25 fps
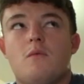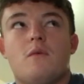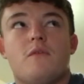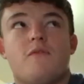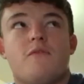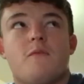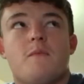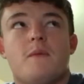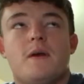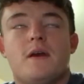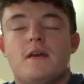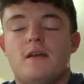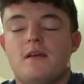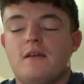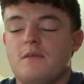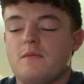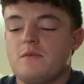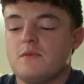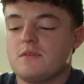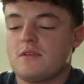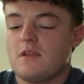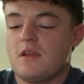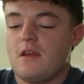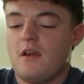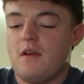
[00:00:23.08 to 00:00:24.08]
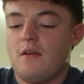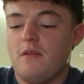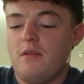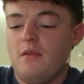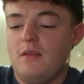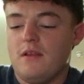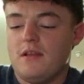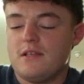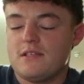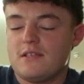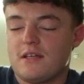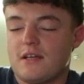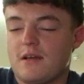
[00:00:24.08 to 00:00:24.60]
for me,
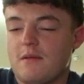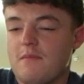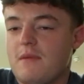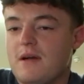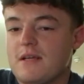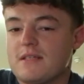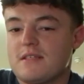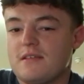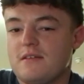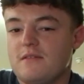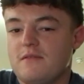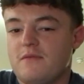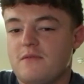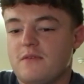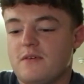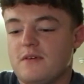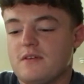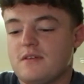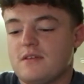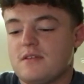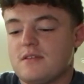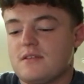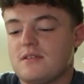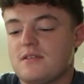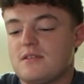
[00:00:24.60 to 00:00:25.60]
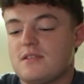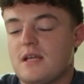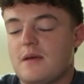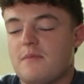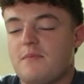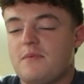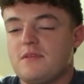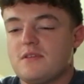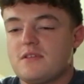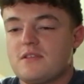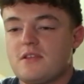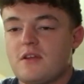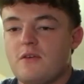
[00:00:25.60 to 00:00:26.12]
it's like a massive
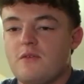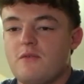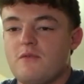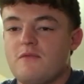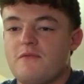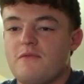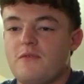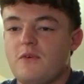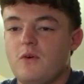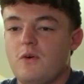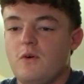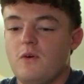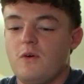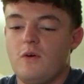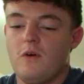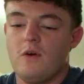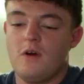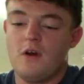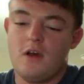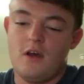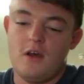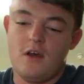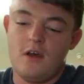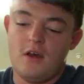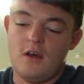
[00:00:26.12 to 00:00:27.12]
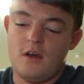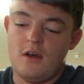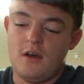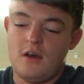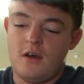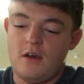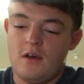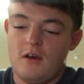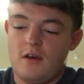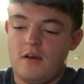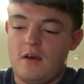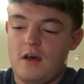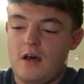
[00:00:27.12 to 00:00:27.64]
stepping stone for
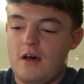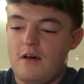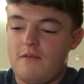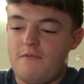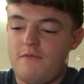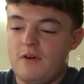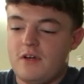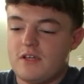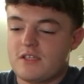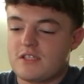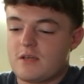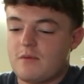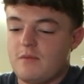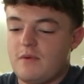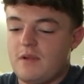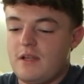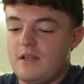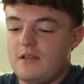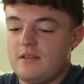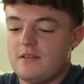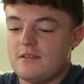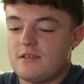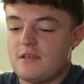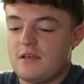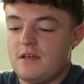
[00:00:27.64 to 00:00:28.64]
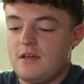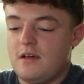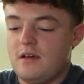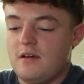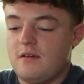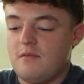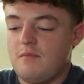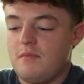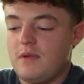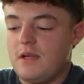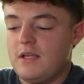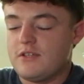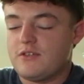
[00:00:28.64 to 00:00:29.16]
first coming into
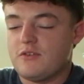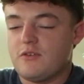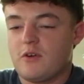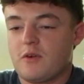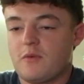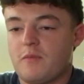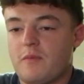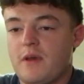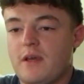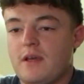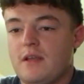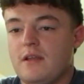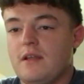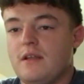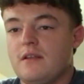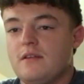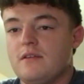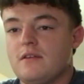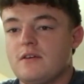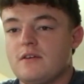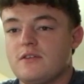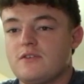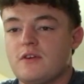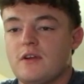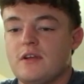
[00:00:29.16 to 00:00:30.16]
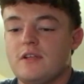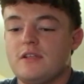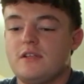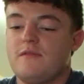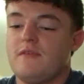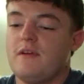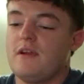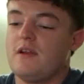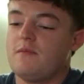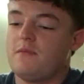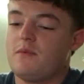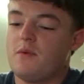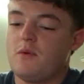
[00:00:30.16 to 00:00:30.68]
military rugby and then try and
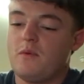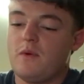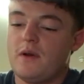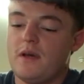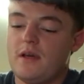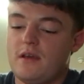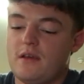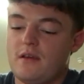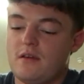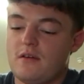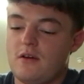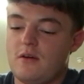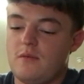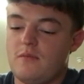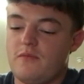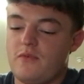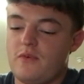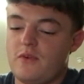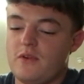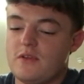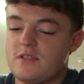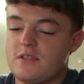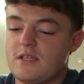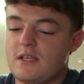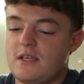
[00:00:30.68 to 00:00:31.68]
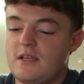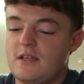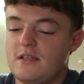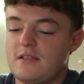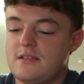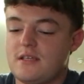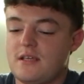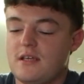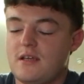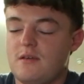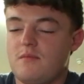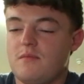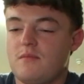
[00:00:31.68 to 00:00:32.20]
develop your way up through the senior
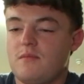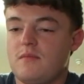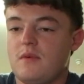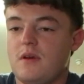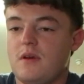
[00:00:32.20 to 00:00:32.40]
team.